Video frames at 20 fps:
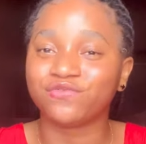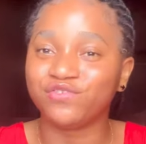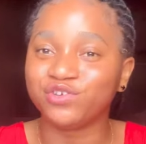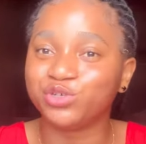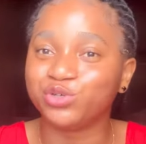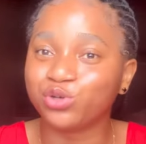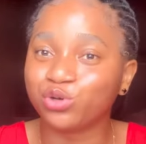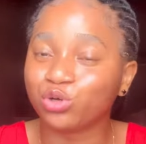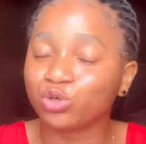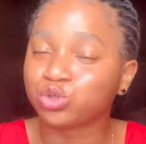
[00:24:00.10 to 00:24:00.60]

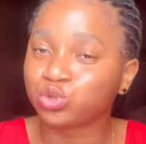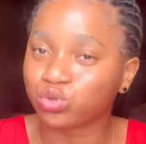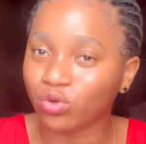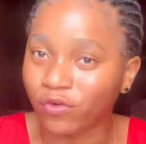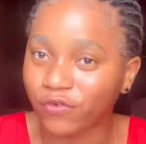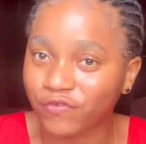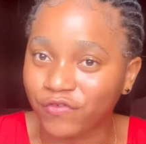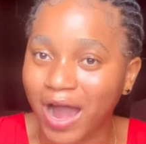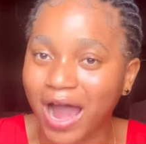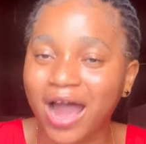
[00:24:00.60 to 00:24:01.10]
video so
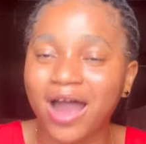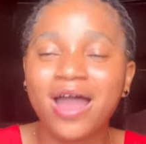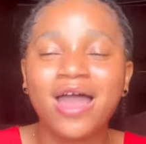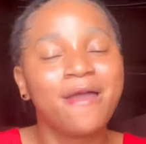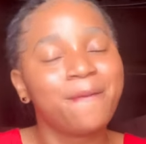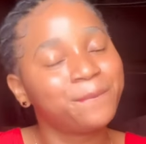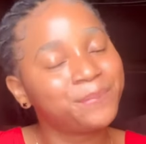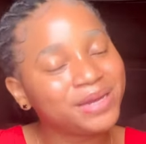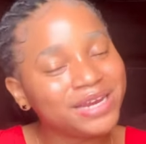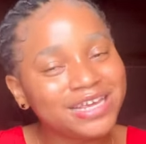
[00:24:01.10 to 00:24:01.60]
far,
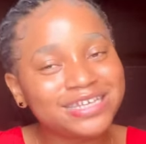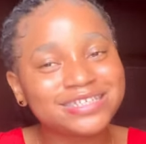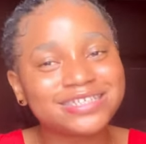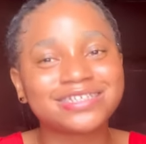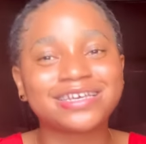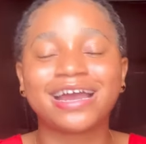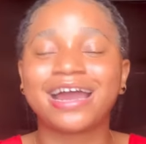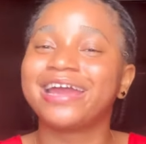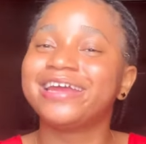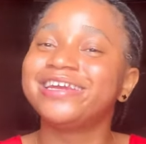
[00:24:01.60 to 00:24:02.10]
please
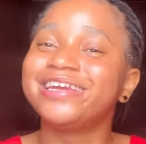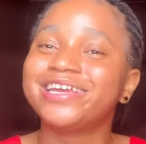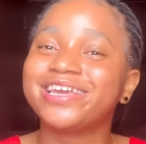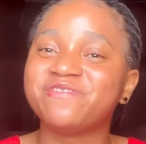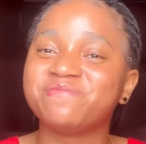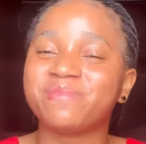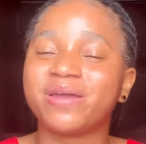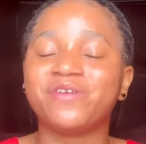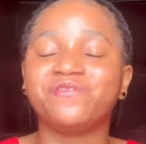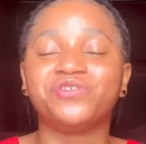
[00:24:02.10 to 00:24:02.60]
kindly
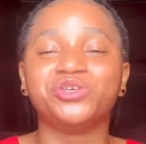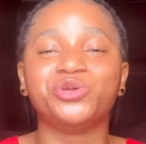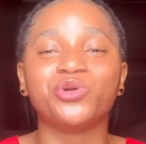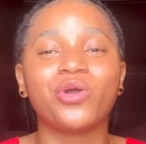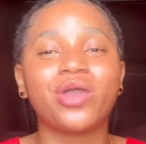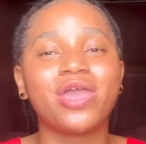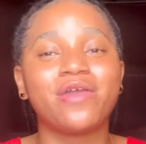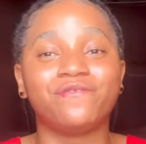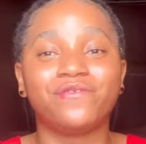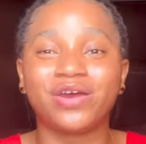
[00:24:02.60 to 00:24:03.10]
give my video
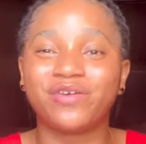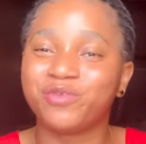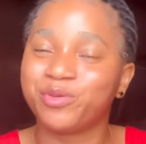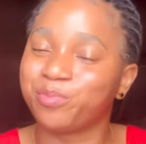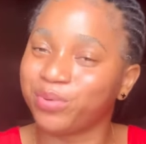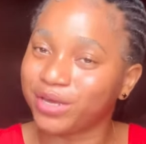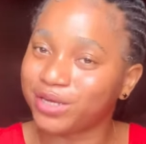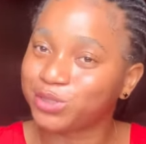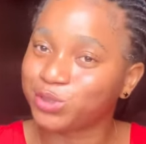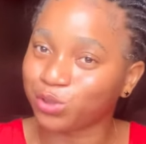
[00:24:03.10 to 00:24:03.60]
a very
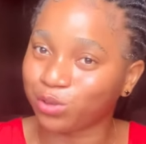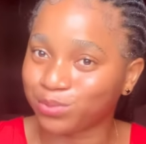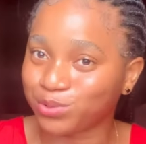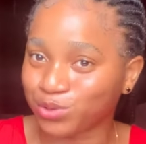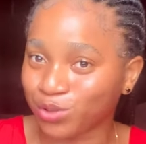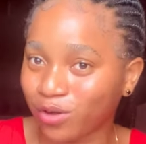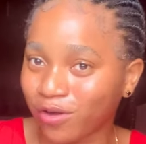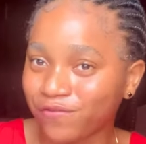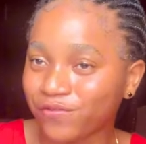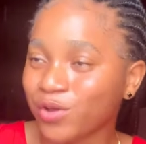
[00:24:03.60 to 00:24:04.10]
big thumbs
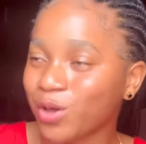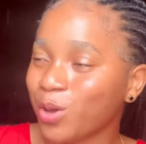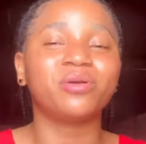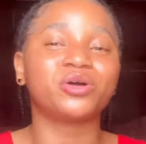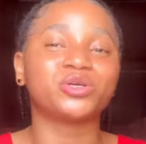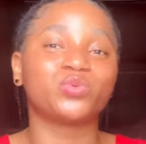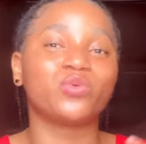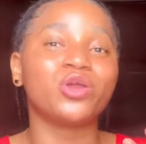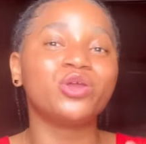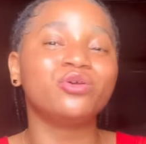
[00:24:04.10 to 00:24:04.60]
up,
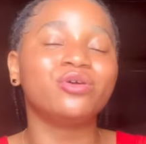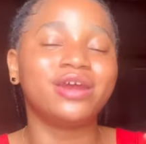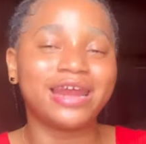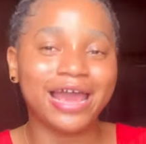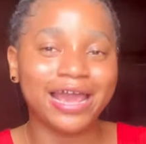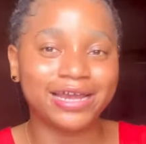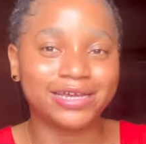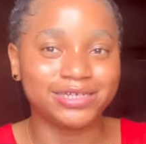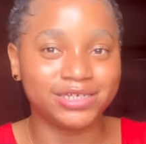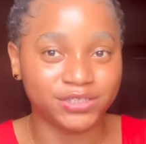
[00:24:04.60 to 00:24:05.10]
because when you
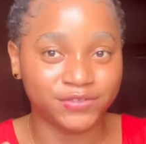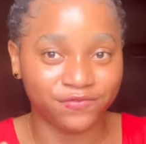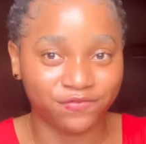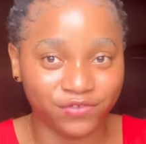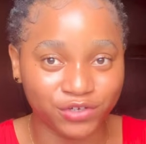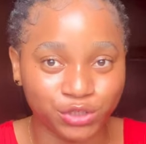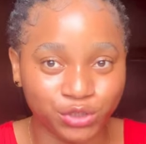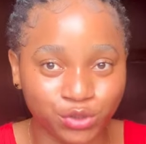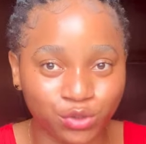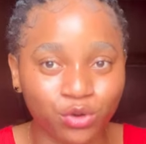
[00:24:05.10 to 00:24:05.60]
like this
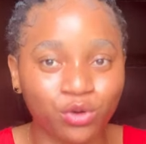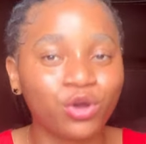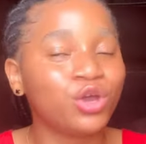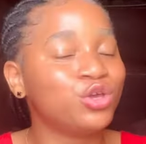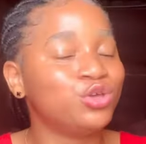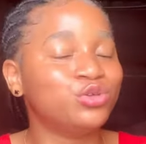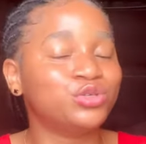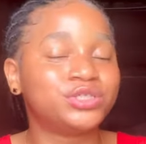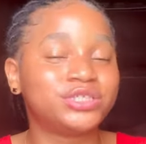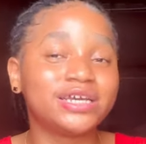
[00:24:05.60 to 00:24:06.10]
video,
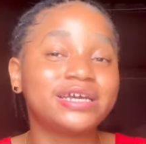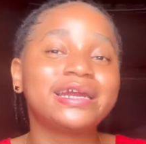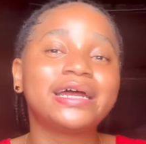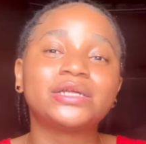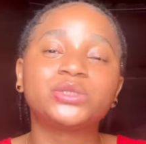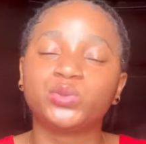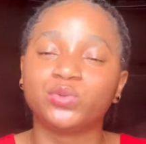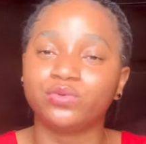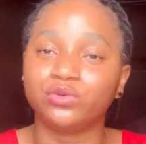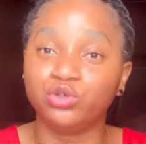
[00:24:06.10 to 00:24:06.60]
you
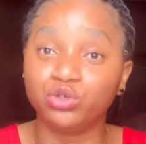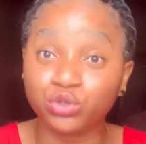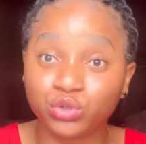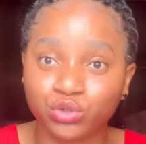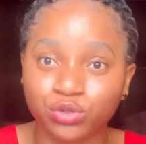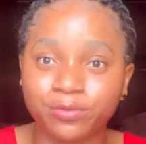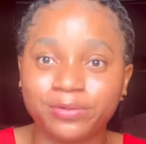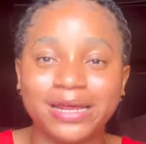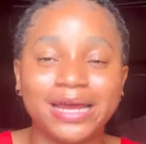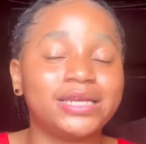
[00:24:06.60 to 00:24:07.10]
signal to
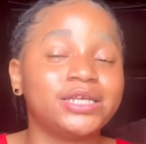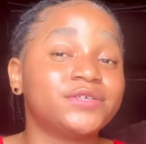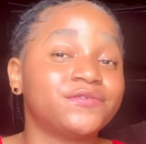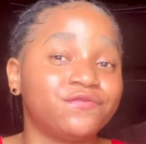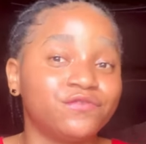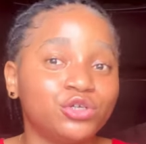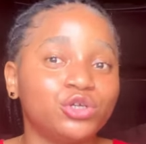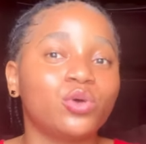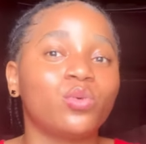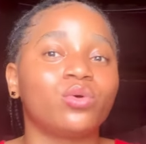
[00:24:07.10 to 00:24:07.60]
YouTube that this
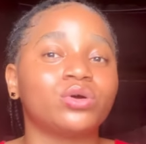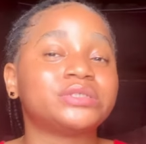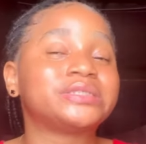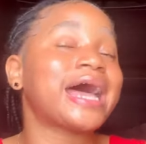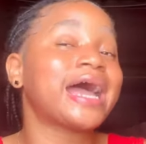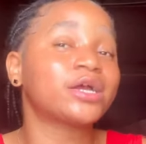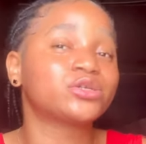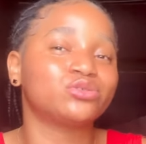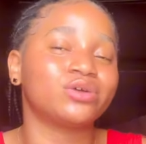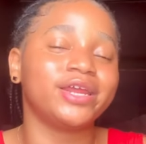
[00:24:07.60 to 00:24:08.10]
video was
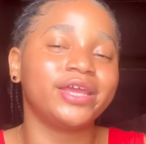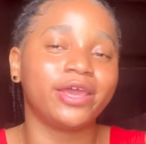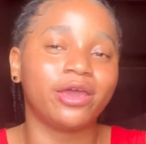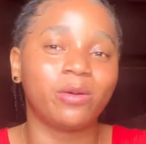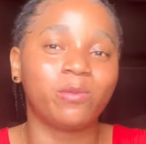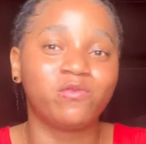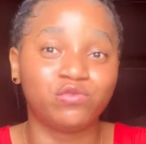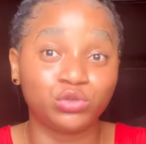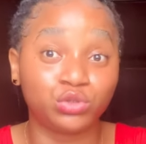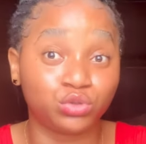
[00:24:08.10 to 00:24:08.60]
actually
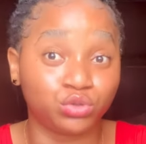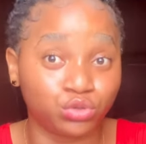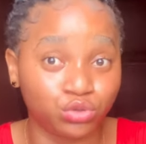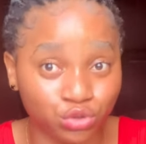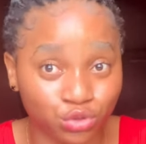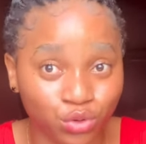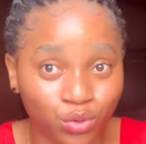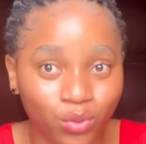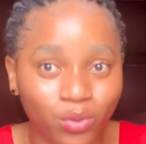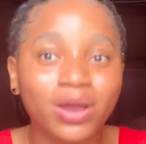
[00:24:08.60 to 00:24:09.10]
helpful to
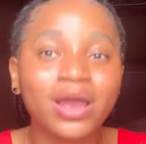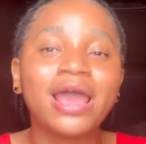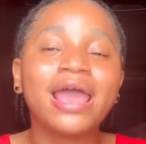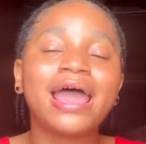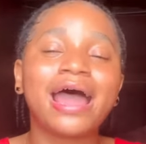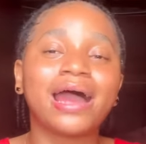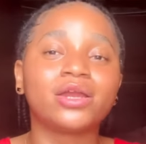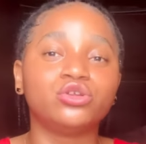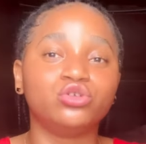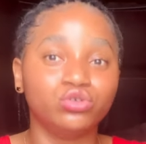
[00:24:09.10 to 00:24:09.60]
you,
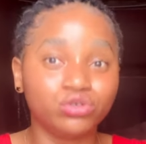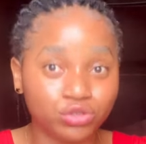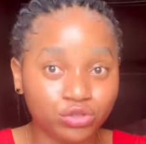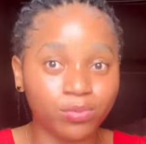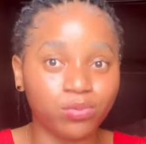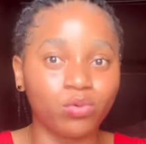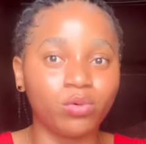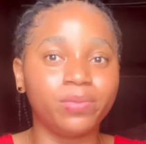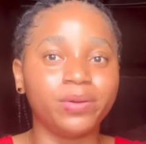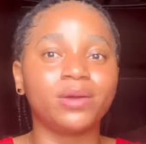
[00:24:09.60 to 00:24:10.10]
and
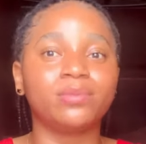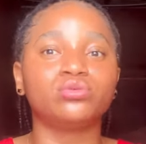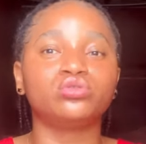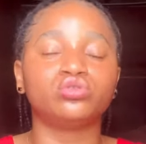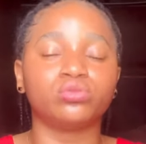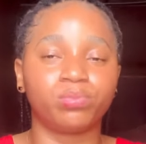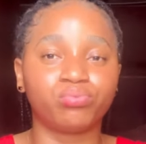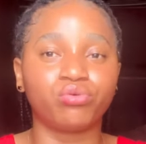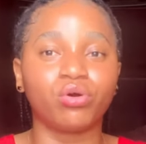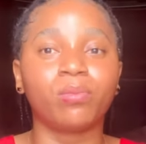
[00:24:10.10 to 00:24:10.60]
YouTube will be able
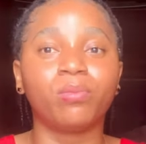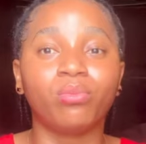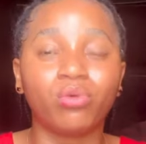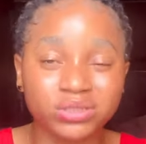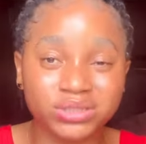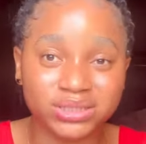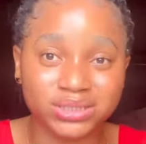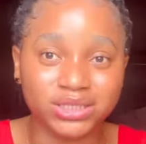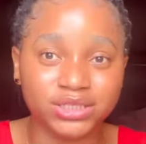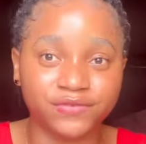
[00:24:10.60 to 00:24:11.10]
to
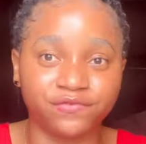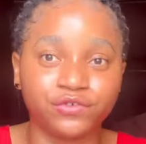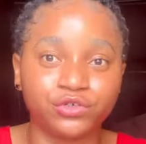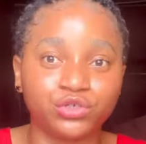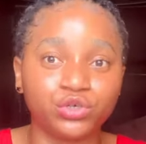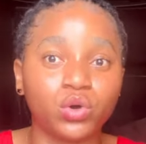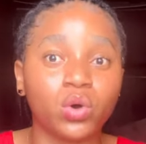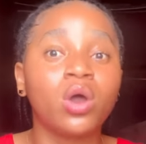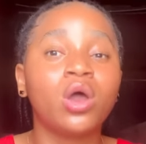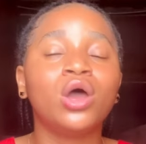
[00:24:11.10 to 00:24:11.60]
promote this
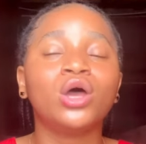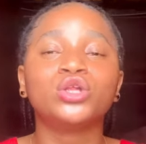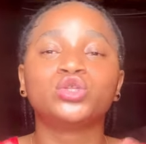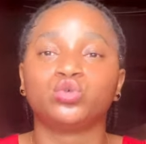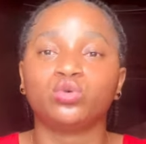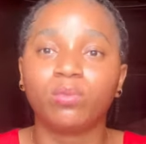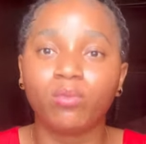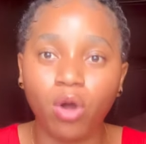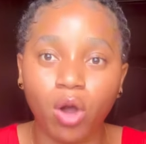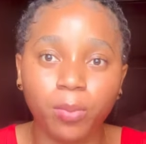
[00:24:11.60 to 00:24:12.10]
video
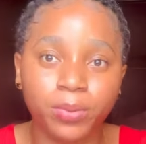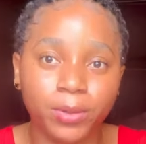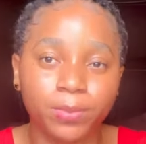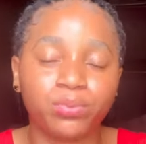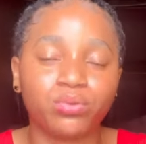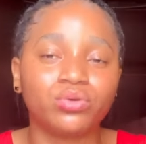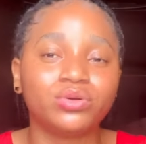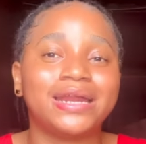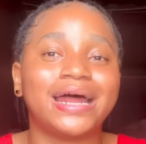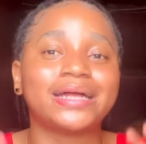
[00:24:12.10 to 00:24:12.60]
to more
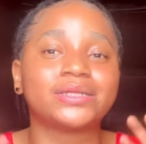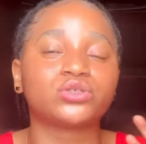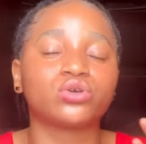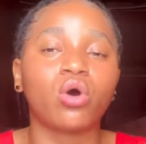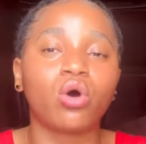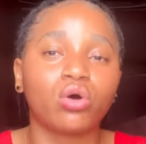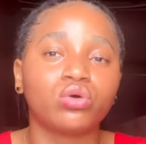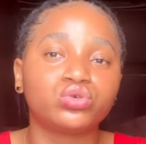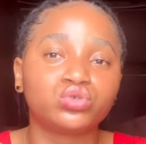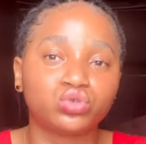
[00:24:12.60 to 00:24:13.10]
people that
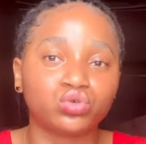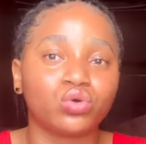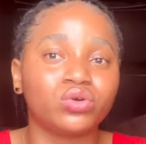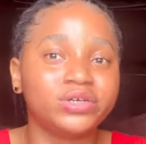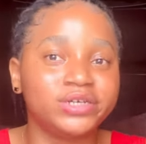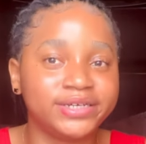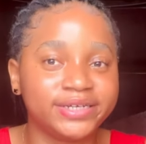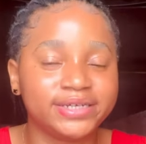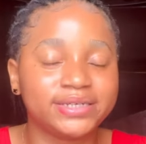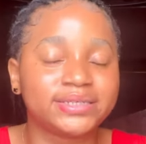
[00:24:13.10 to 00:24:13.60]
also
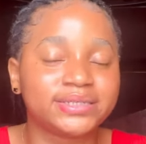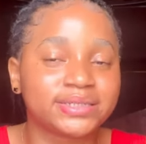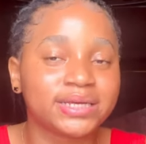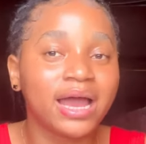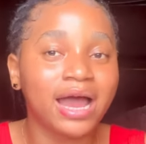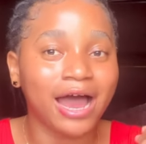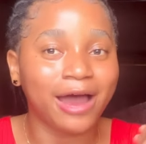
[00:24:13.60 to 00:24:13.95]
needs